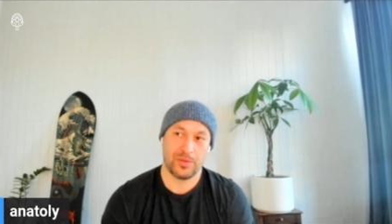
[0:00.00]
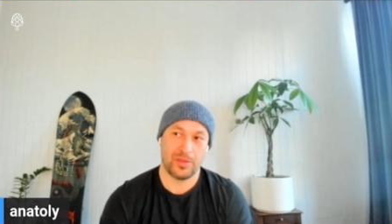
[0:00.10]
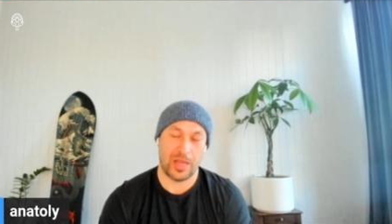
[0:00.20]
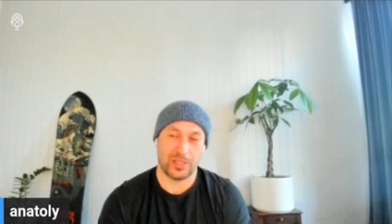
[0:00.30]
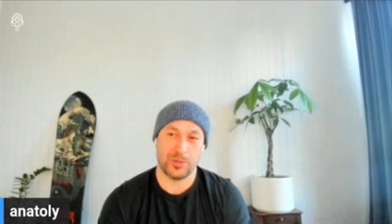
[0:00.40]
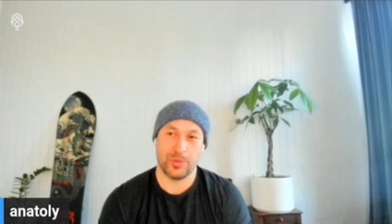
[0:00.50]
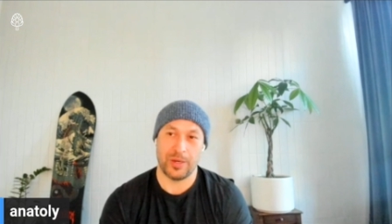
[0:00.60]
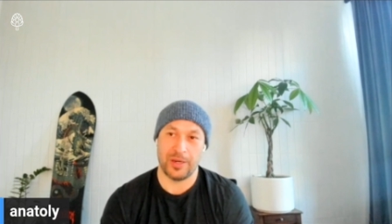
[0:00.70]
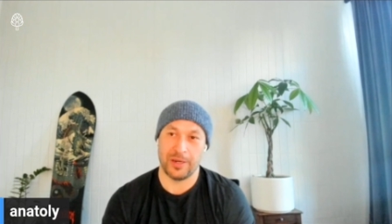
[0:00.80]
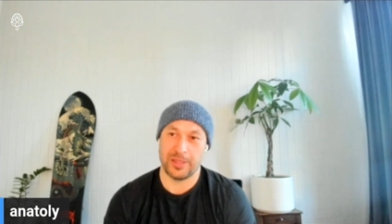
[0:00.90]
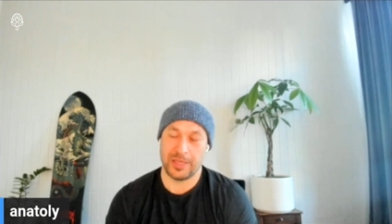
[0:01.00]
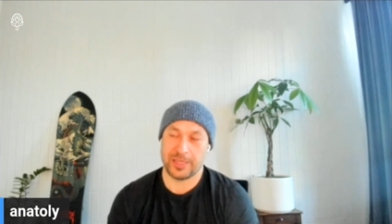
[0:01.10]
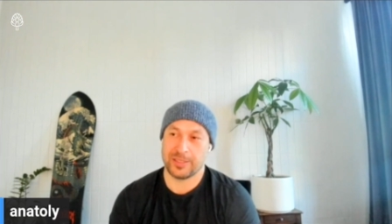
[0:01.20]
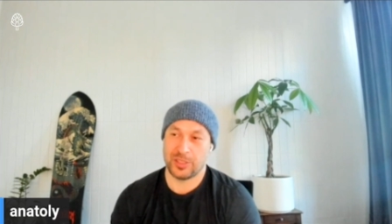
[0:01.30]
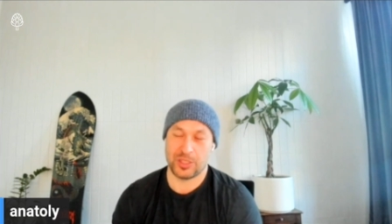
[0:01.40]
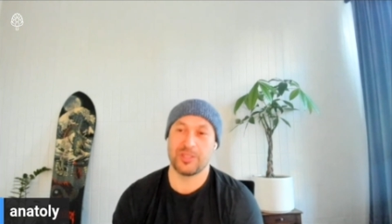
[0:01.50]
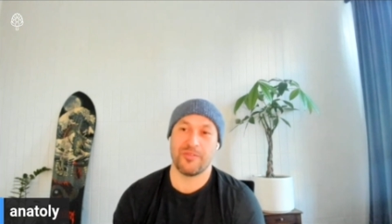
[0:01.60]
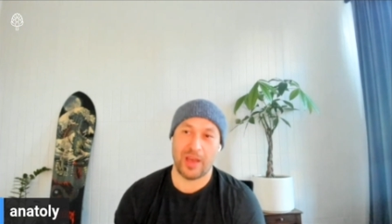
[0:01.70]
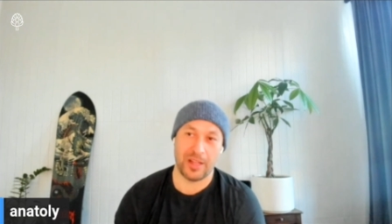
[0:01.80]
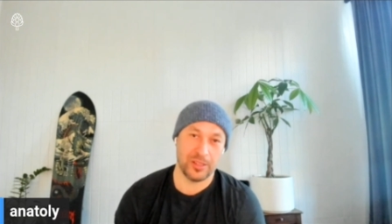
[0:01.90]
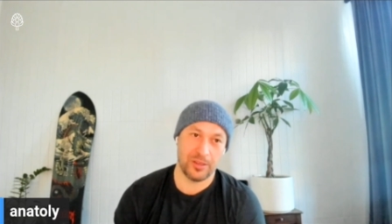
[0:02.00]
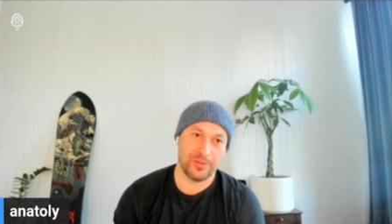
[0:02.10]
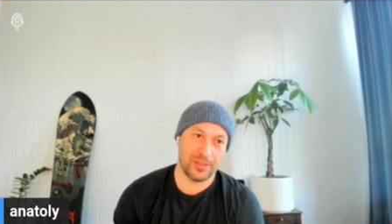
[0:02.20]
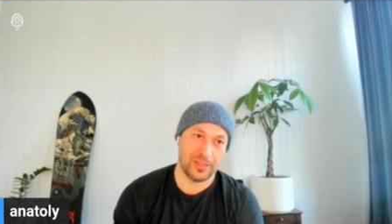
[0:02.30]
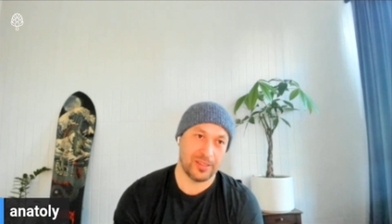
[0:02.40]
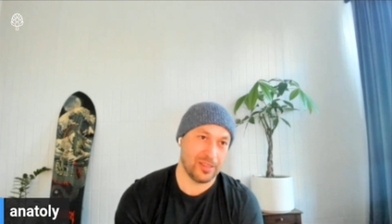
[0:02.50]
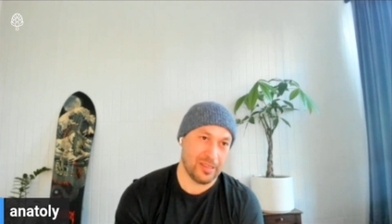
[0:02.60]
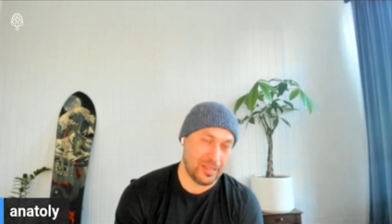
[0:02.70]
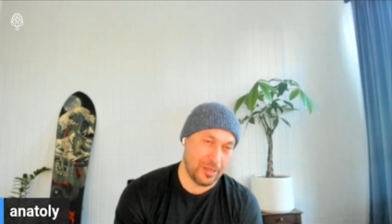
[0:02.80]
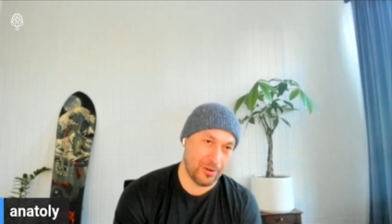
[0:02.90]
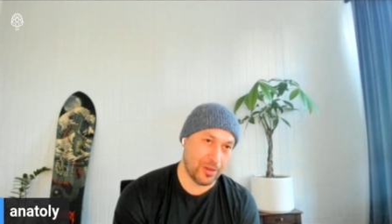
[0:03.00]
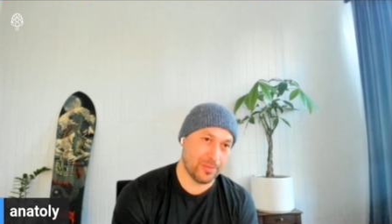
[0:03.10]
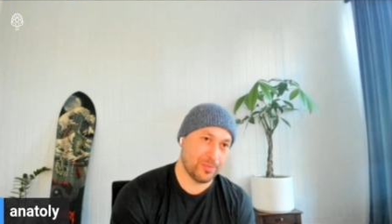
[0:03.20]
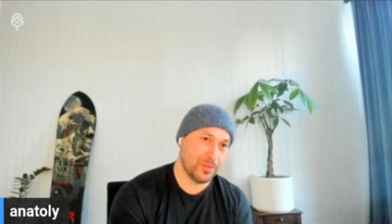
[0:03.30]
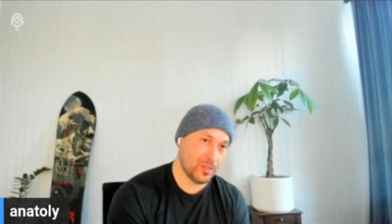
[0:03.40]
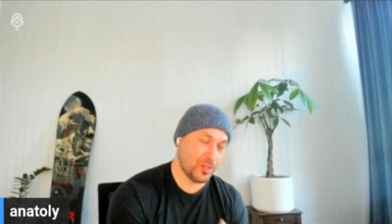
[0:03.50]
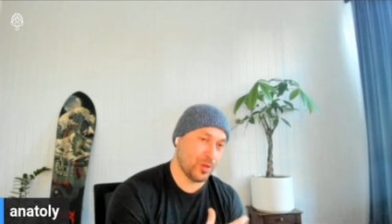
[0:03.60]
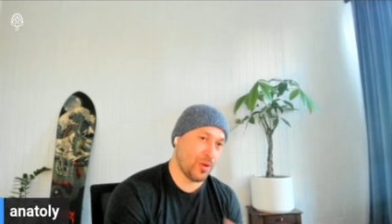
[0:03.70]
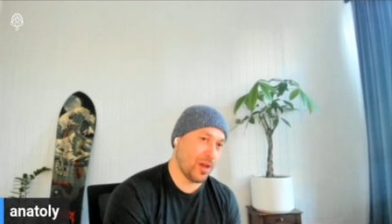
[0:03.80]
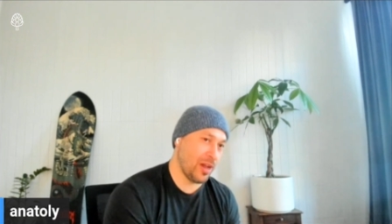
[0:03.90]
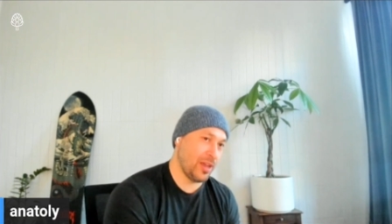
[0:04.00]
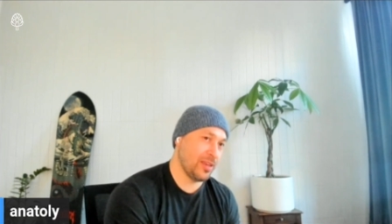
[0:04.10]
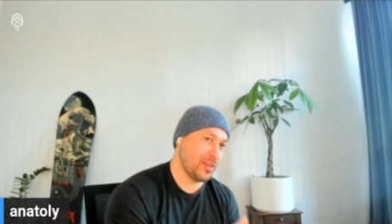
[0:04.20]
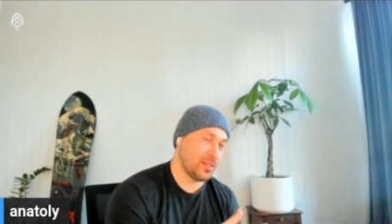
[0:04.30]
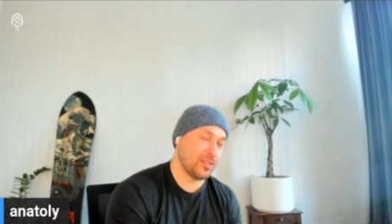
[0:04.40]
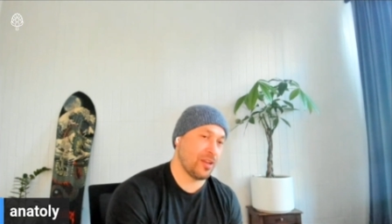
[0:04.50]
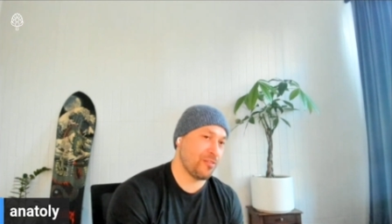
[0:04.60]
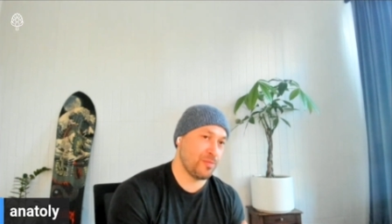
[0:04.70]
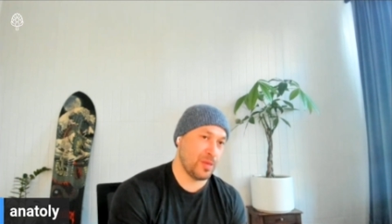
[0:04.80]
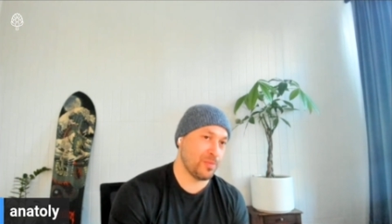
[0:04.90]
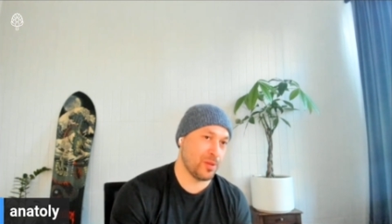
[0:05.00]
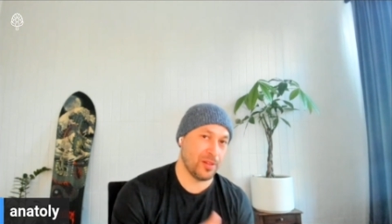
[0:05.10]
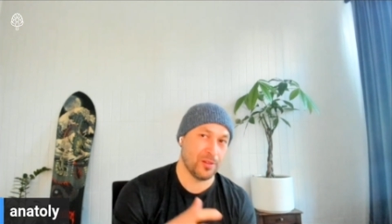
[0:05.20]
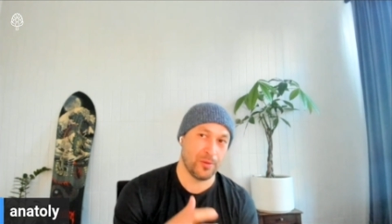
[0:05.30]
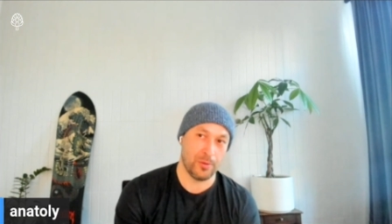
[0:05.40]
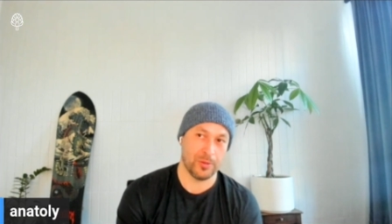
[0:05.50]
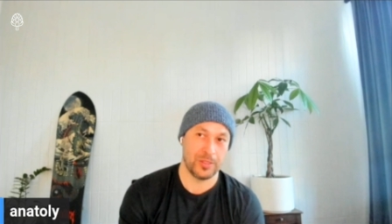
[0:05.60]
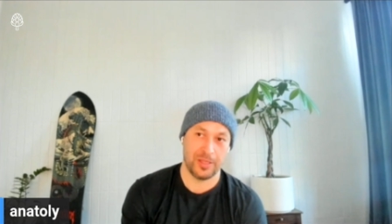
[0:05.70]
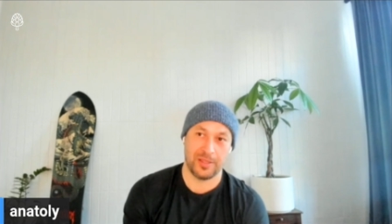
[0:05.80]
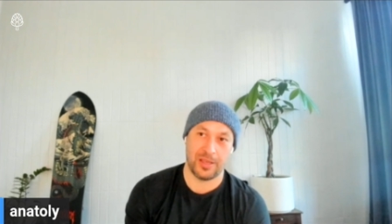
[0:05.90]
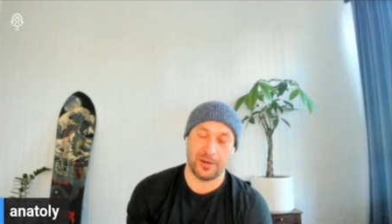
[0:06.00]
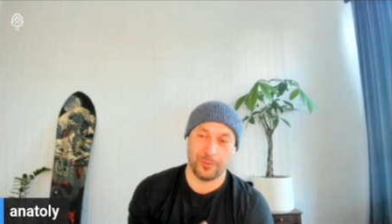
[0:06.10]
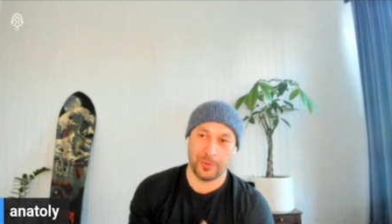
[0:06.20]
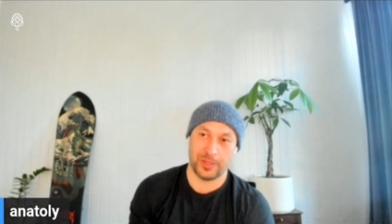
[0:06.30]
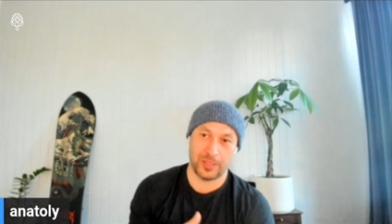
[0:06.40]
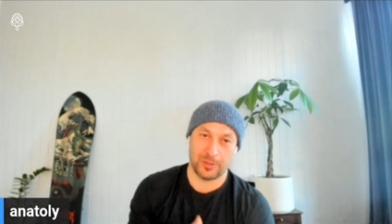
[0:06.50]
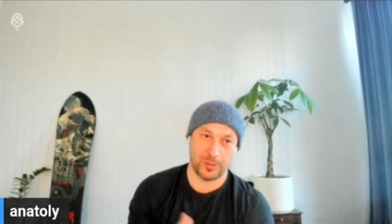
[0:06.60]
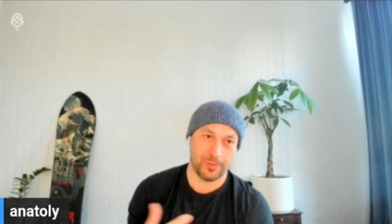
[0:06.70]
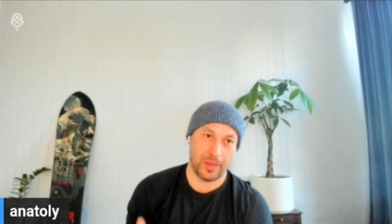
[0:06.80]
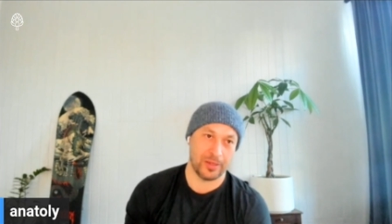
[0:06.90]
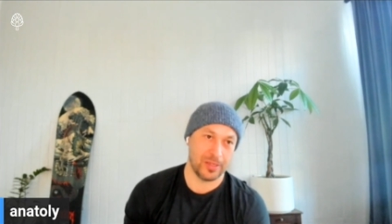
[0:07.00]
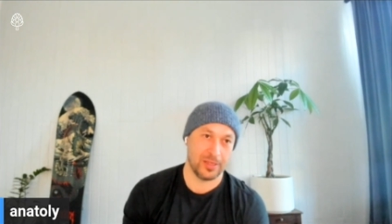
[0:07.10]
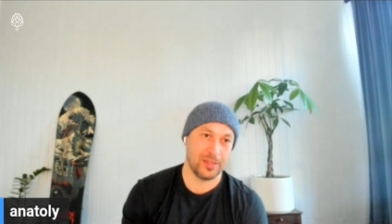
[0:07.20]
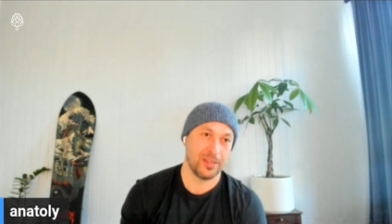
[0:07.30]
that's where like just the value of the Ethereum is so high and enough people hold it that are willing to spend it.